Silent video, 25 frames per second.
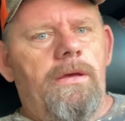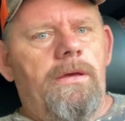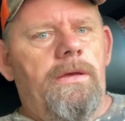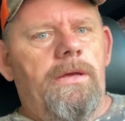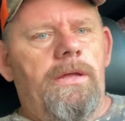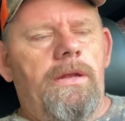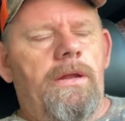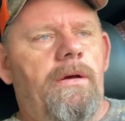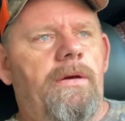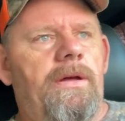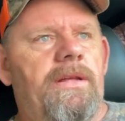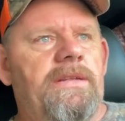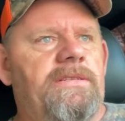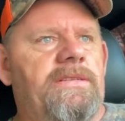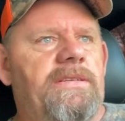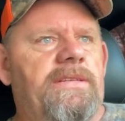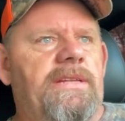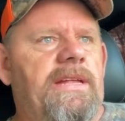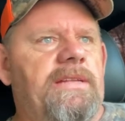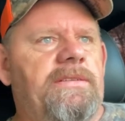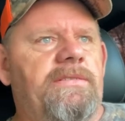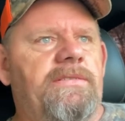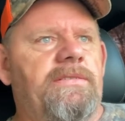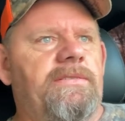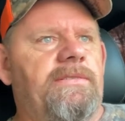You know,
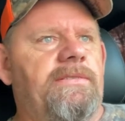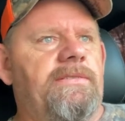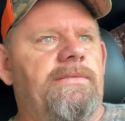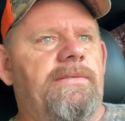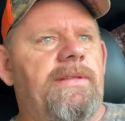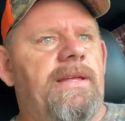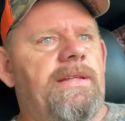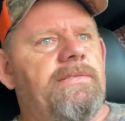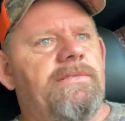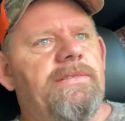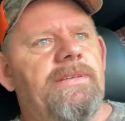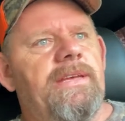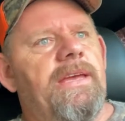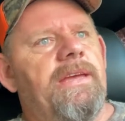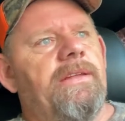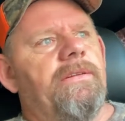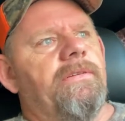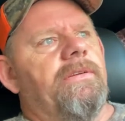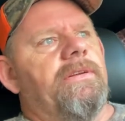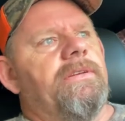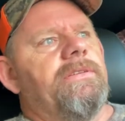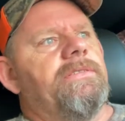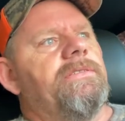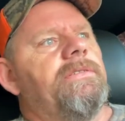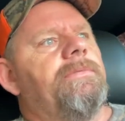that's
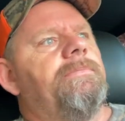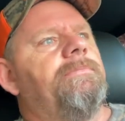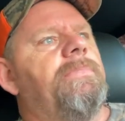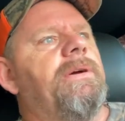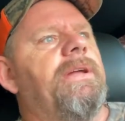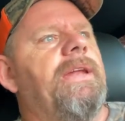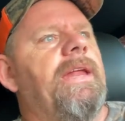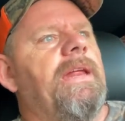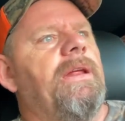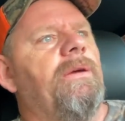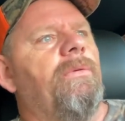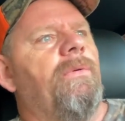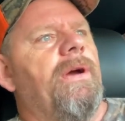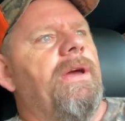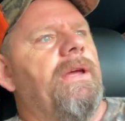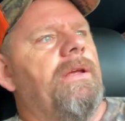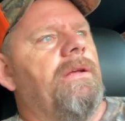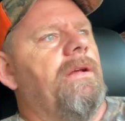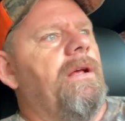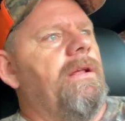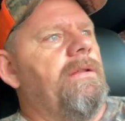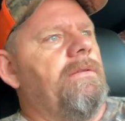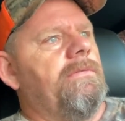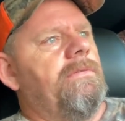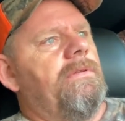ignorance. But anyway,
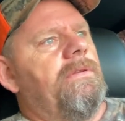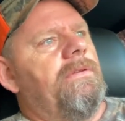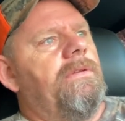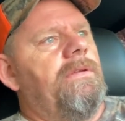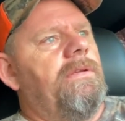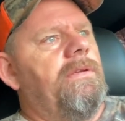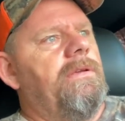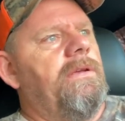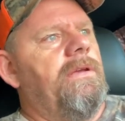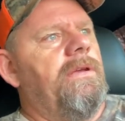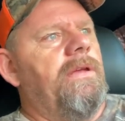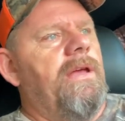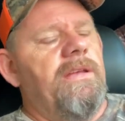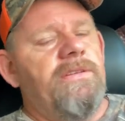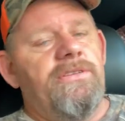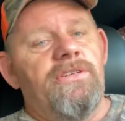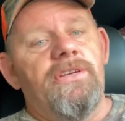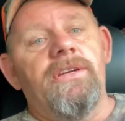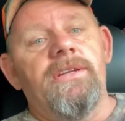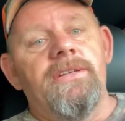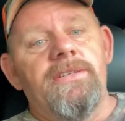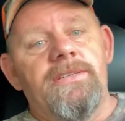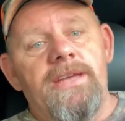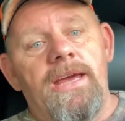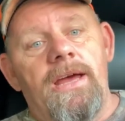as you
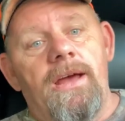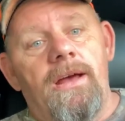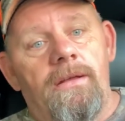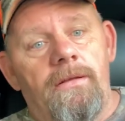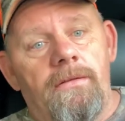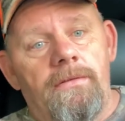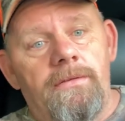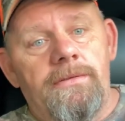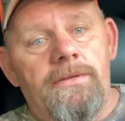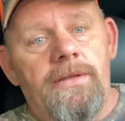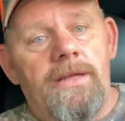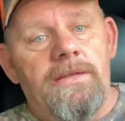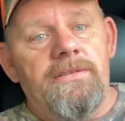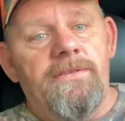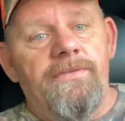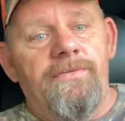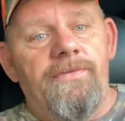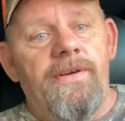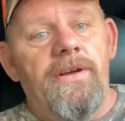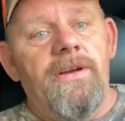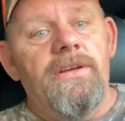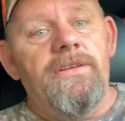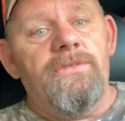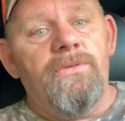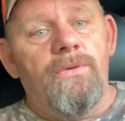can tell, that's a
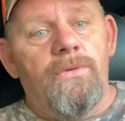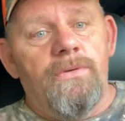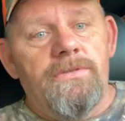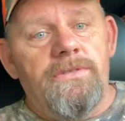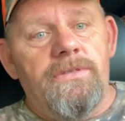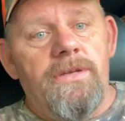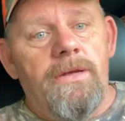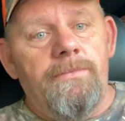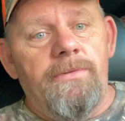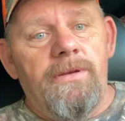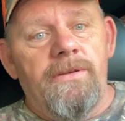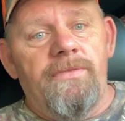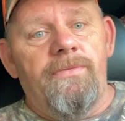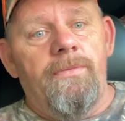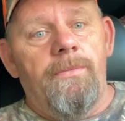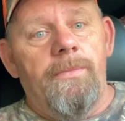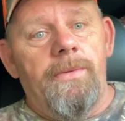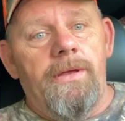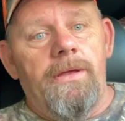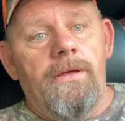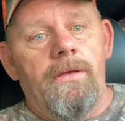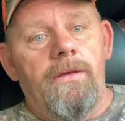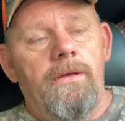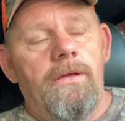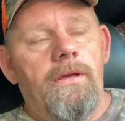very sore subject for
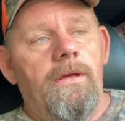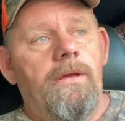me,